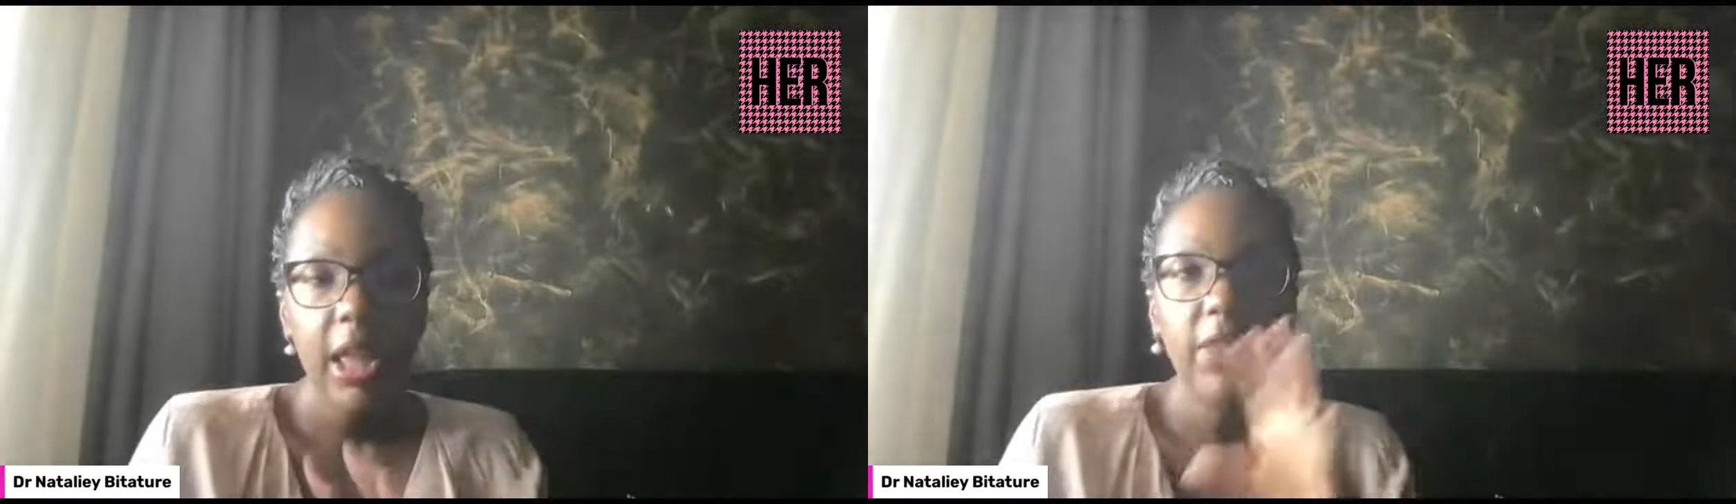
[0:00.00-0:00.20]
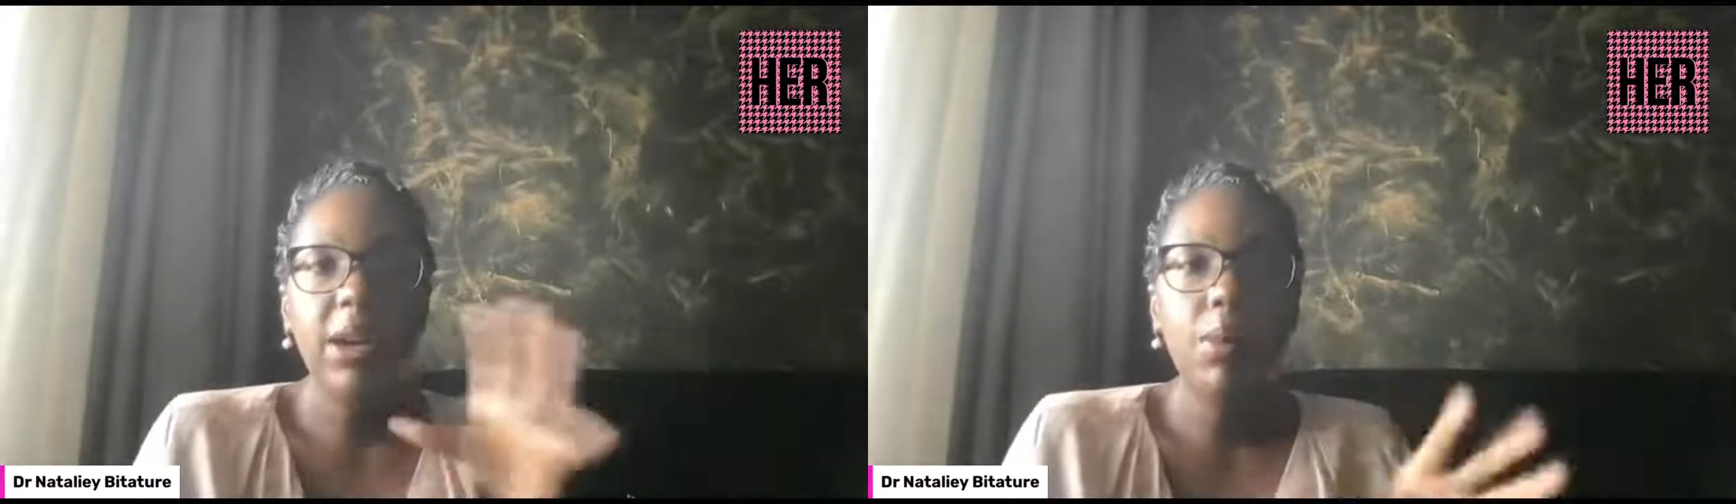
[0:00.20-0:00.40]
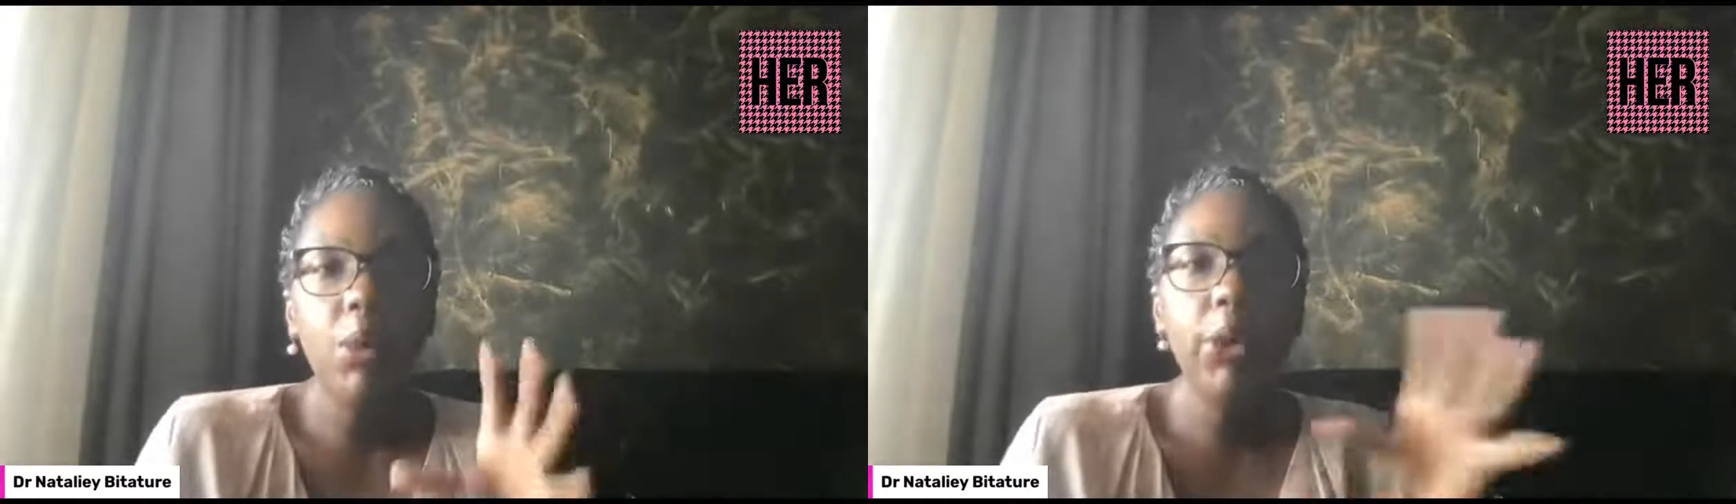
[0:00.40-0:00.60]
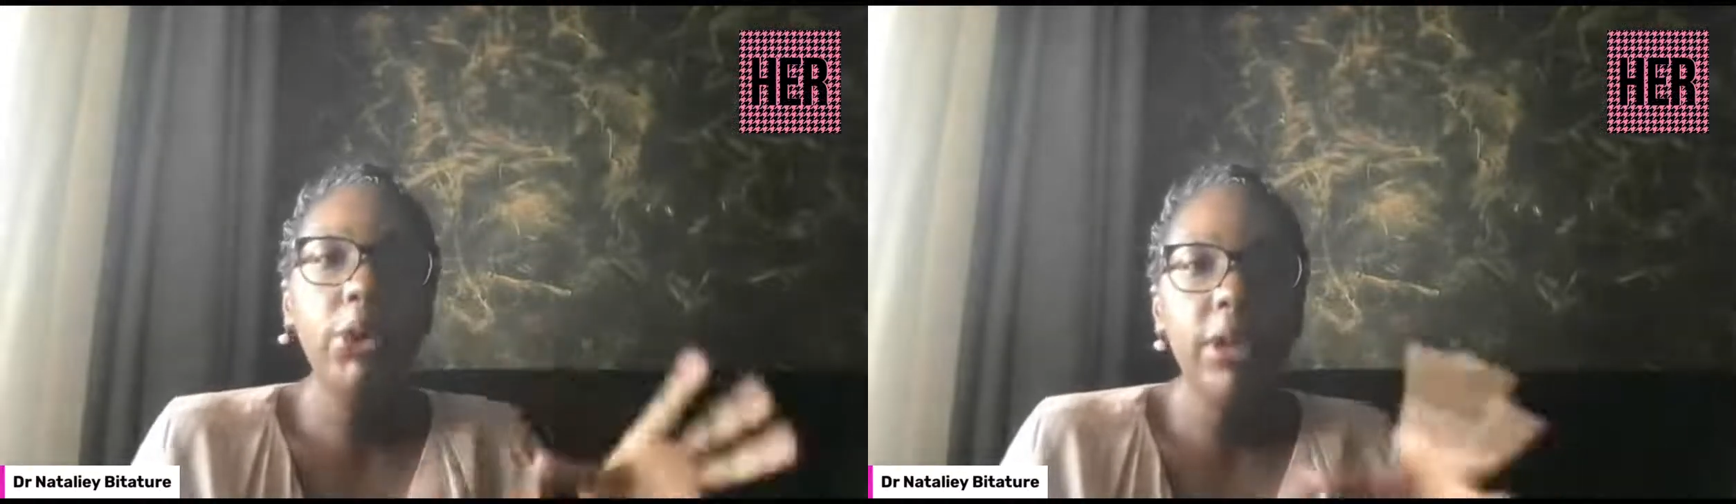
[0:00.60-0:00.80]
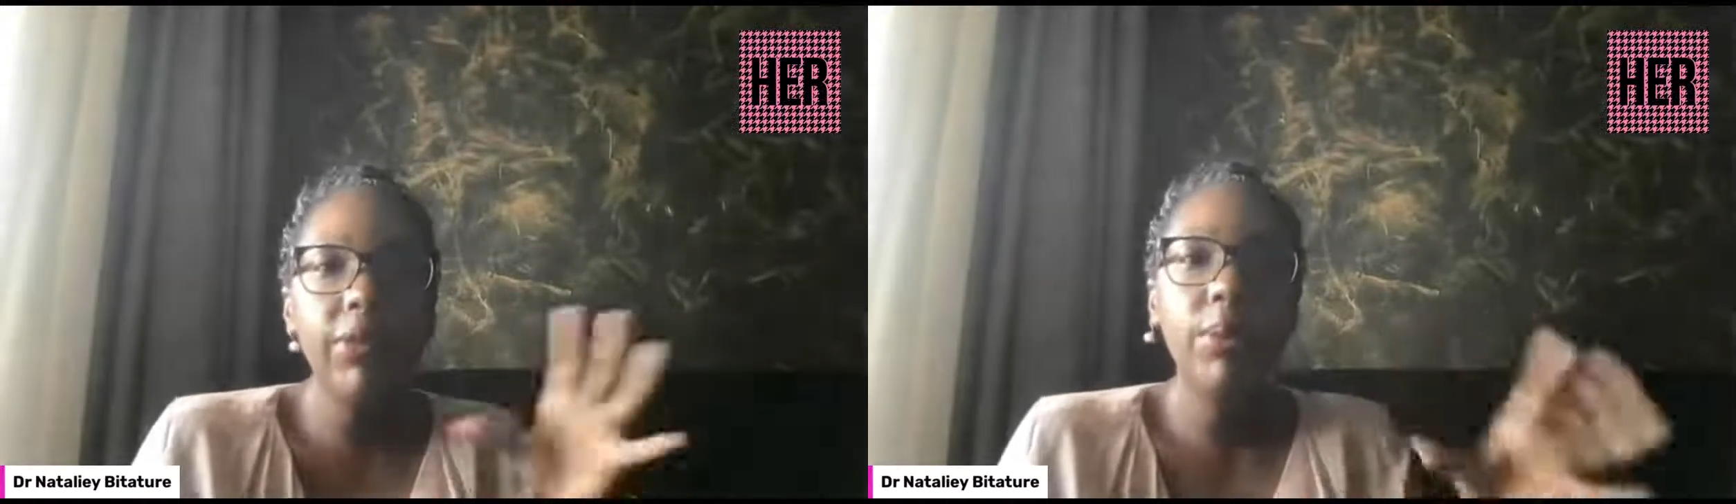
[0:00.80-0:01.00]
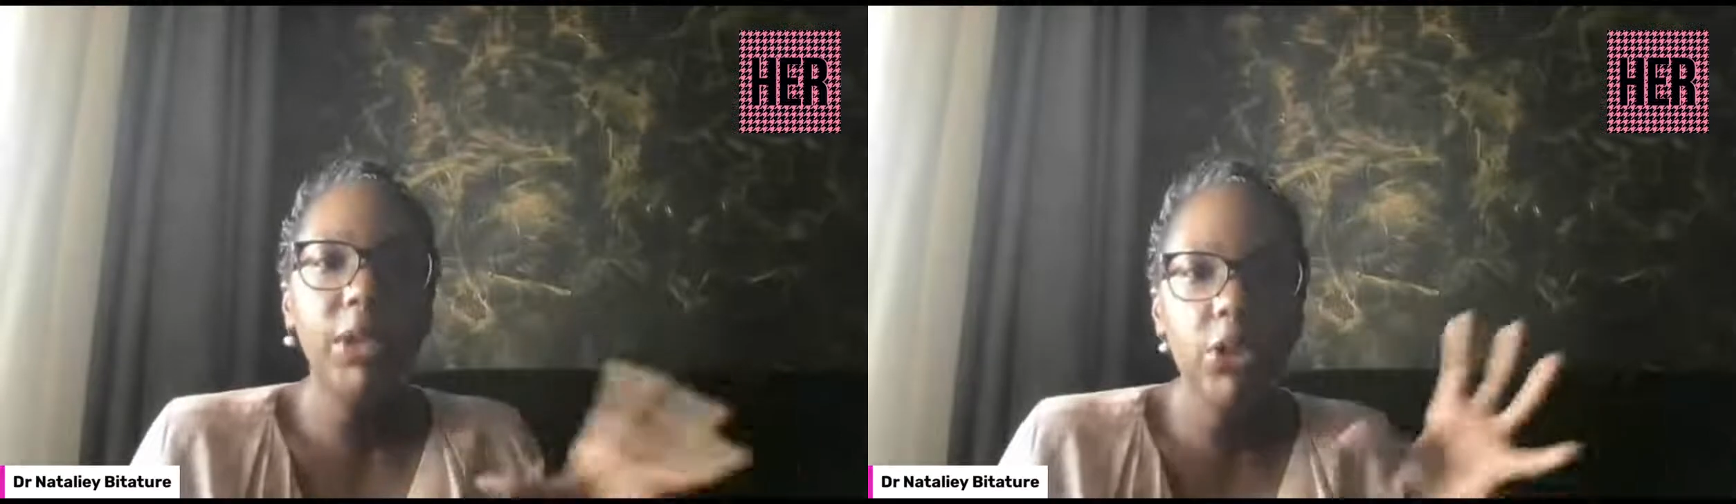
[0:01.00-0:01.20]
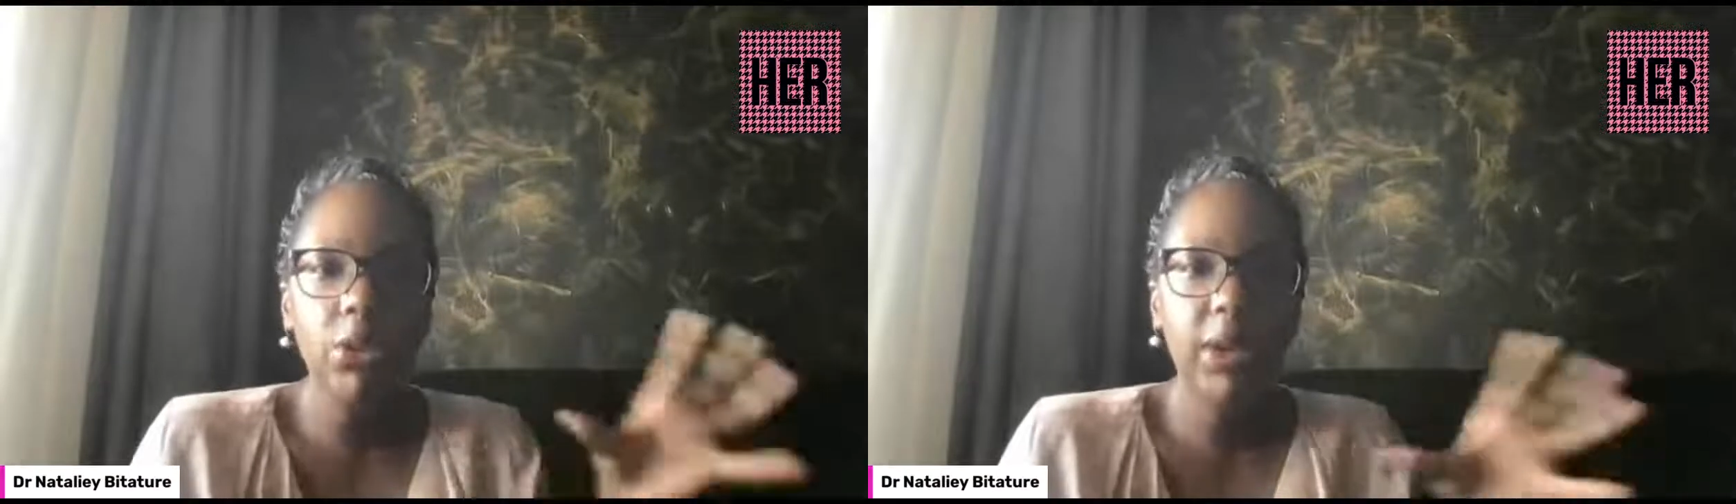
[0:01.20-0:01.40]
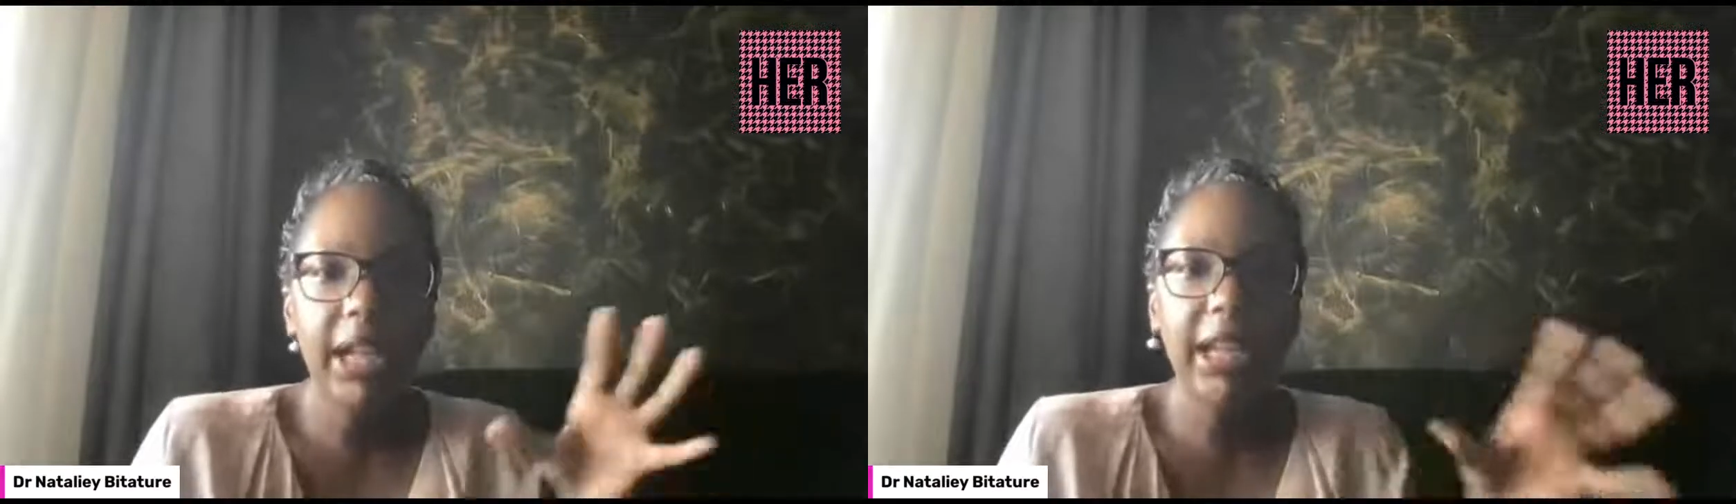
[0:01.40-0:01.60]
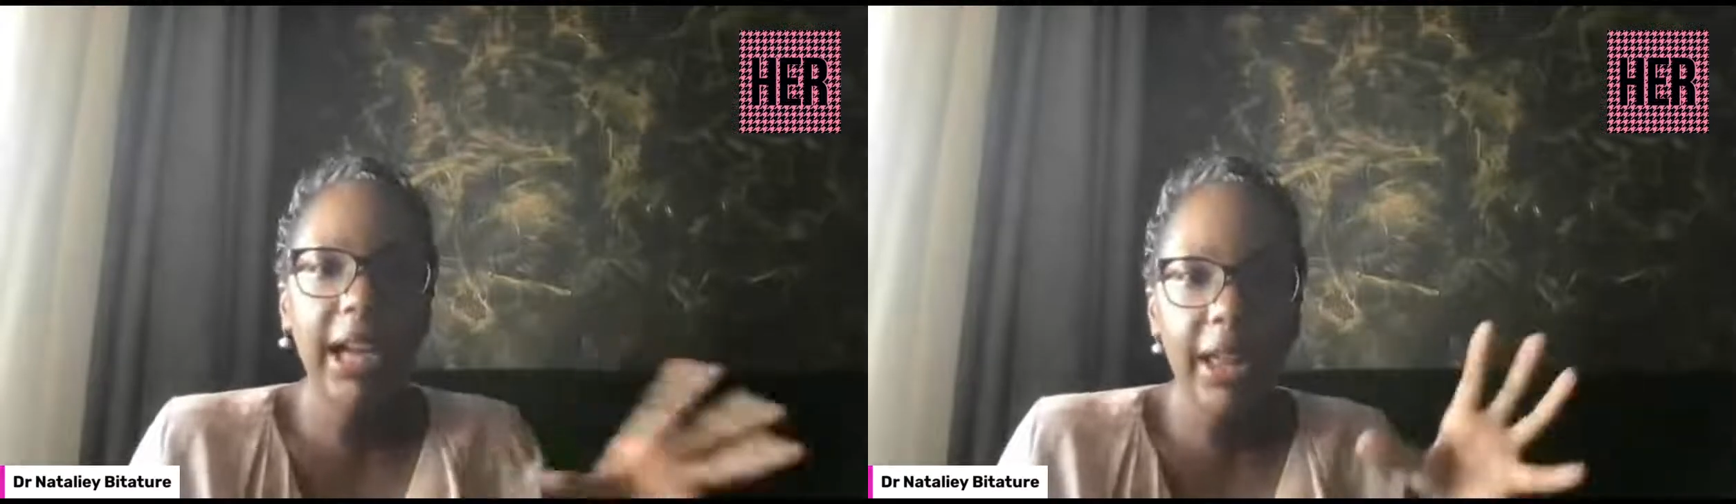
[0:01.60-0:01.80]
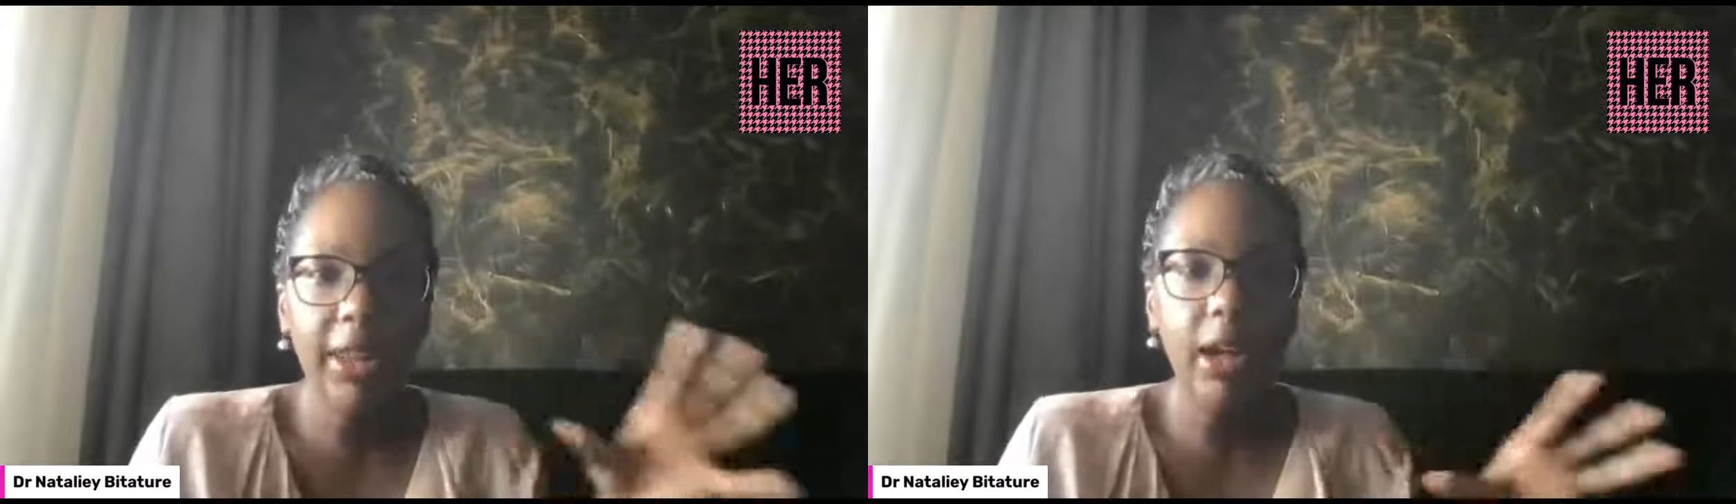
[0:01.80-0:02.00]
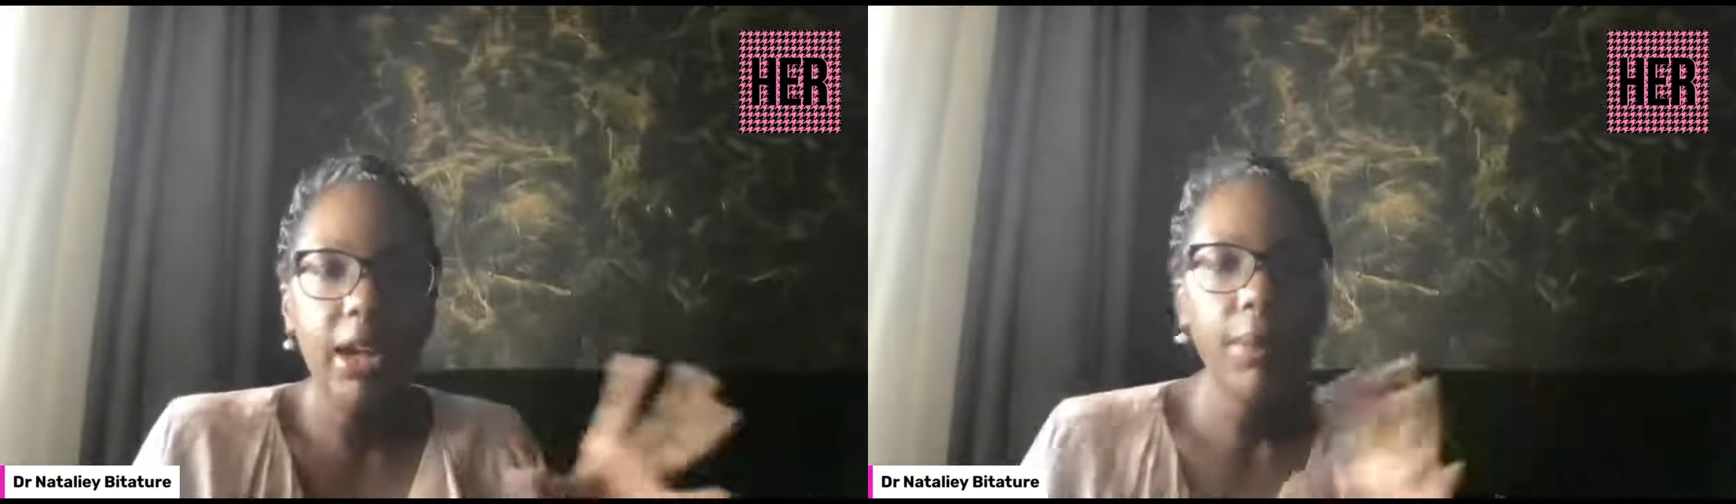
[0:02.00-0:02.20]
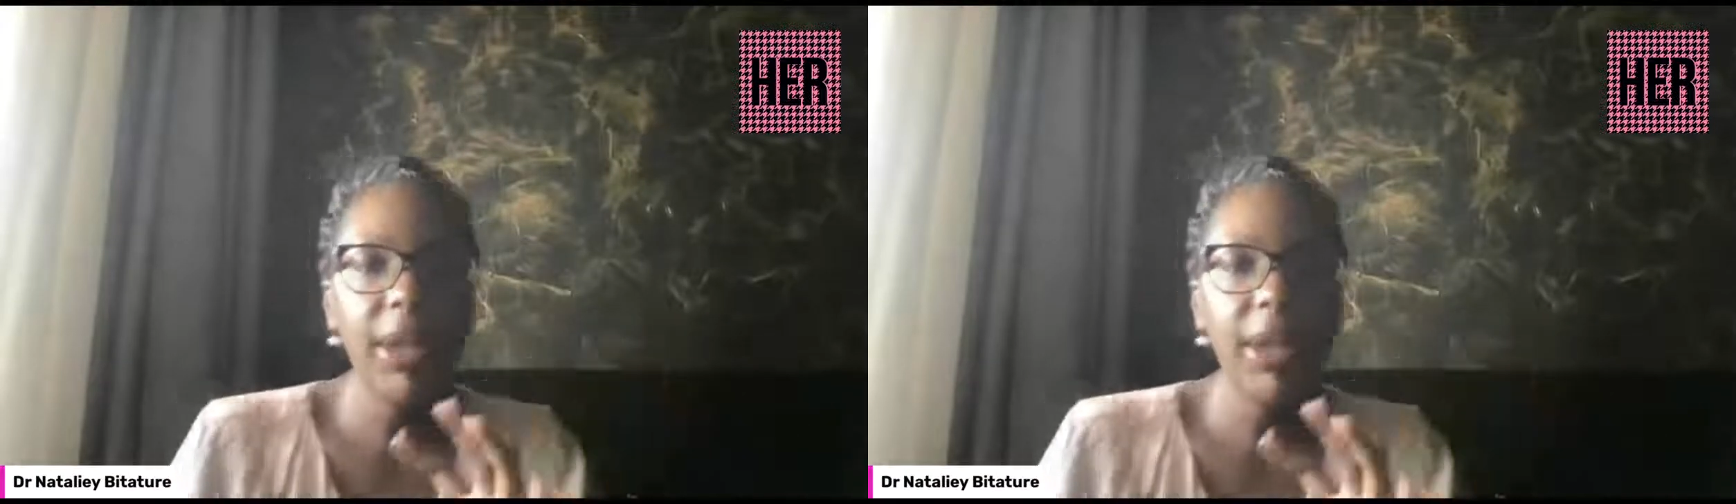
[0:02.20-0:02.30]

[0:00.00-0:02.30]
The more information you can gather